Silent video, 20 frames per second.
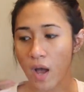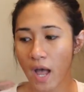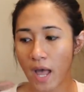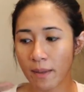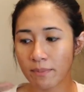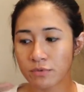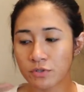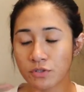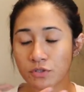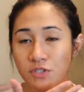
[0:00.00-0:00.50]

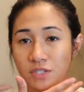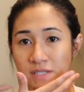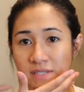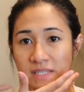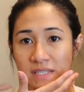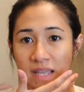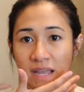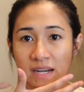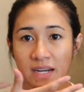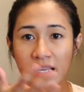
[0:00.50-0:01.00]
wipe to
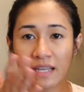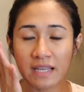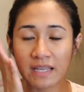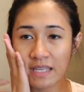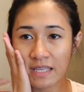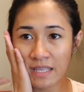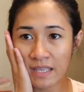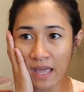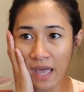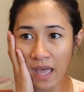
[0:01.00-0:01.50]
just kind
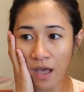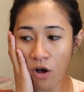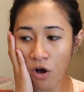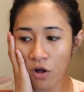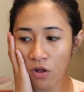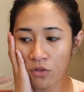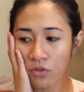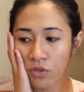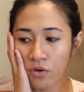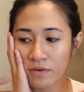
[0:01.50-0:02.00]
of get
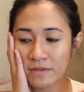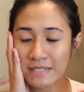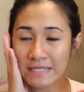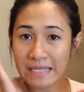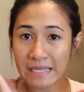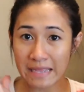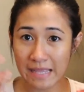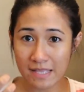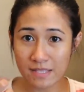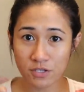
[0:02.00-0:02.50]
all those
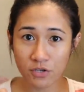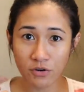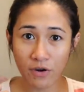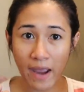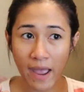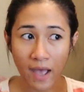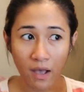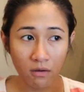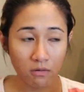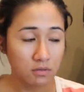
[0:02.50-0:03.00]
cleanser
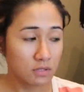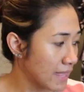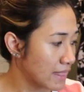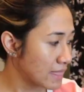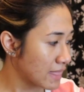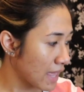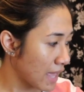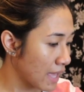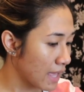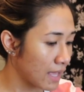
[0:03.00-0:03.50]
out.
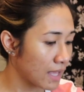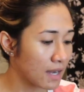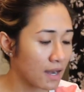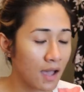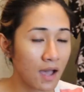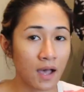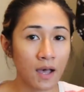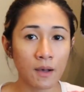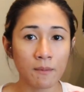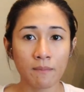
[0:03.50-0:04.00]
And then,
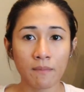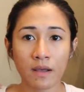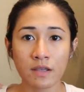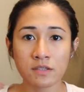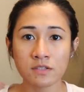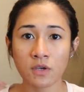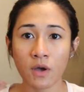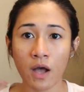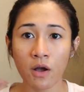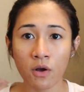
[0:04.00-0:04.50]

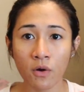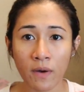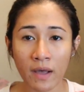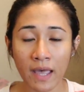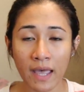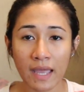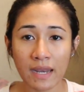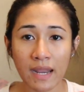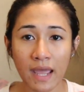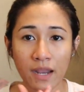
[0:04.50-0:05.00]
so I'll go
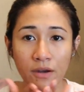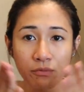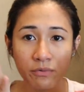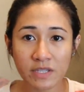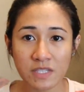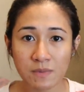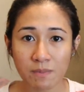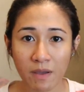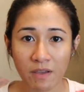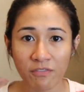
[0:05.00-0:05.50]
ahead and
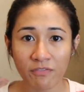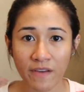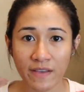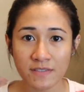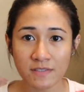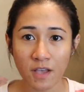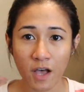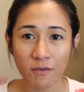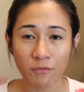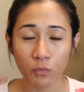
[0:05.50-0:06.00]
rinse my
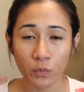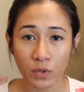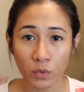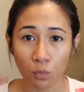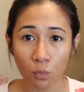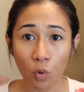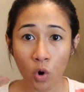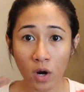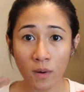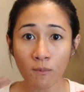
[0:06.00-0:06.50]
face off with
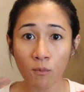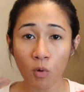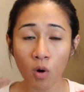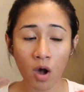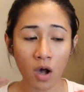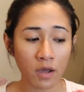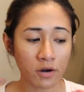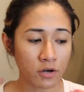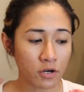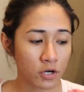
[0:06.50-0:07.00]
warm
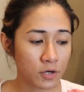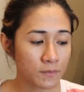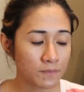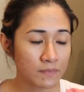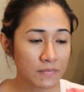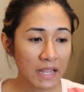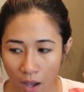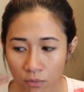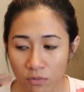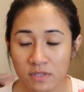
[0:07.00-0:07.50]
water.
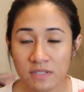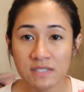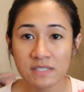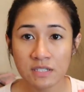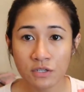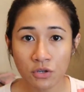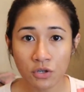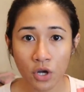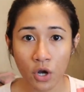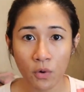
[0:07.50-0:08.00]
I would
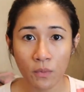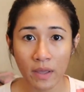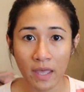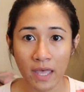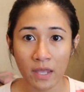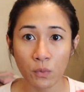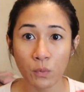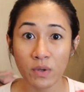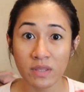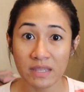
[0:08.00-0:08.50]
still go
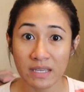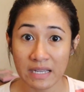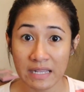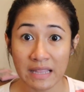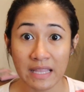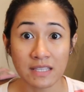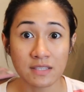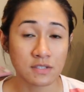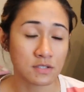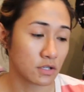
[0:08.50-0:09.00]
in with the
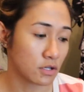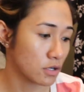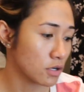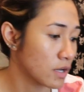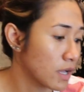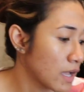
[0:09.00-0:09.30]
cleanser.